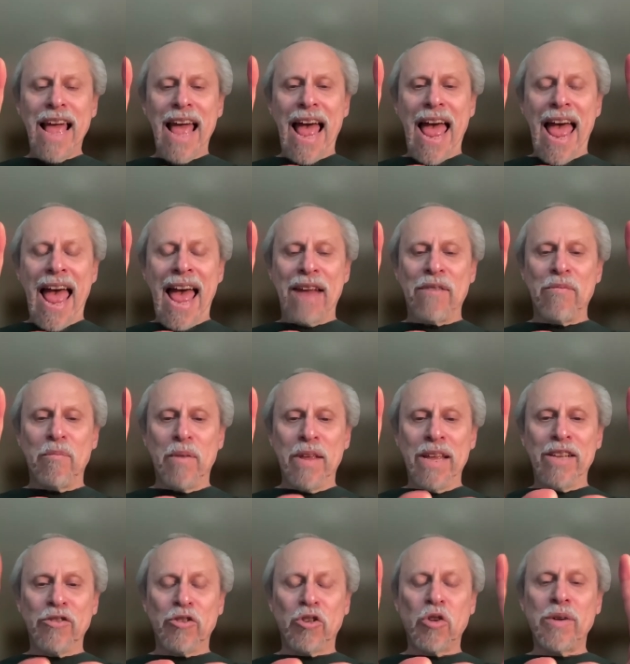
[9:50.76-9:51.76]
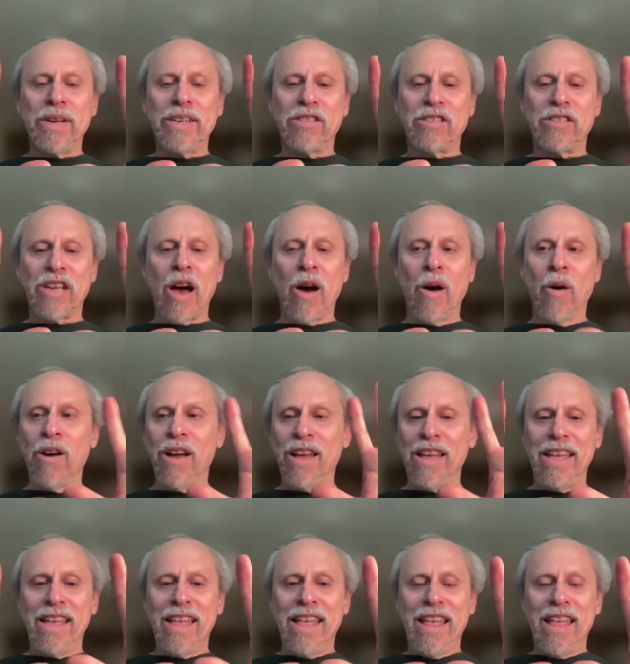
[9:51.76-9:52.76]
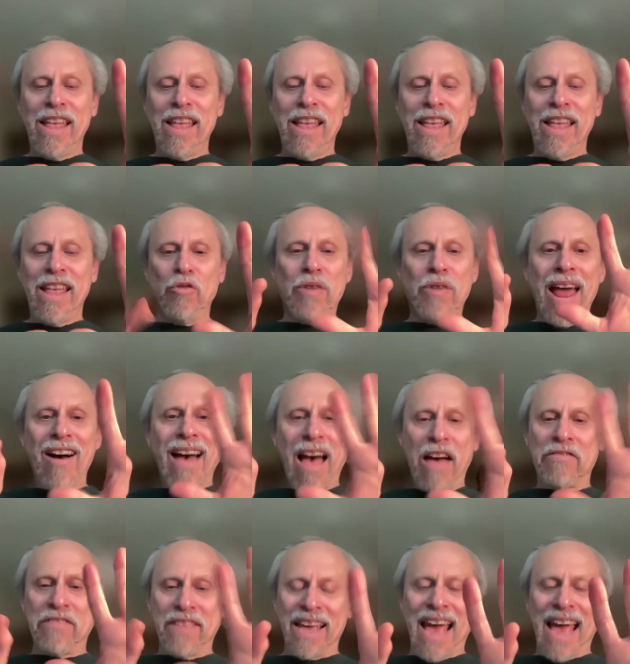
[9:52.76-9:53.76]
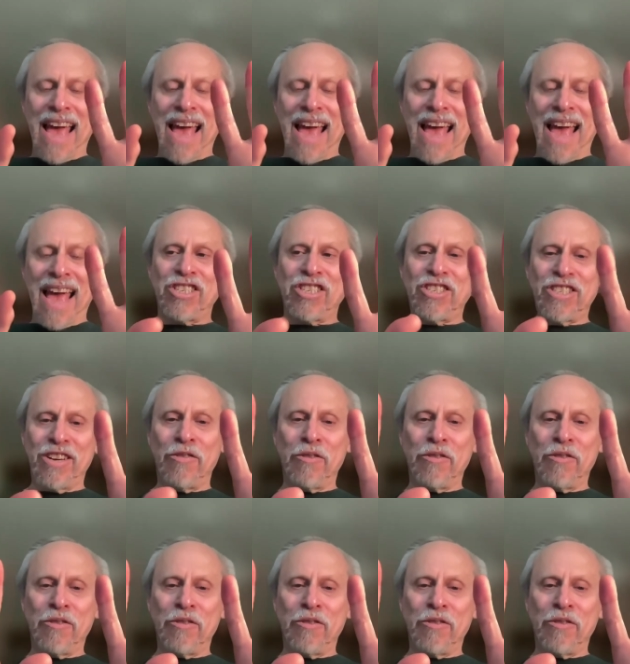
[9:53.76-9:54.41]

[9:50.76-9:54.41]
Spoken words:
And in doing so, you now have the cash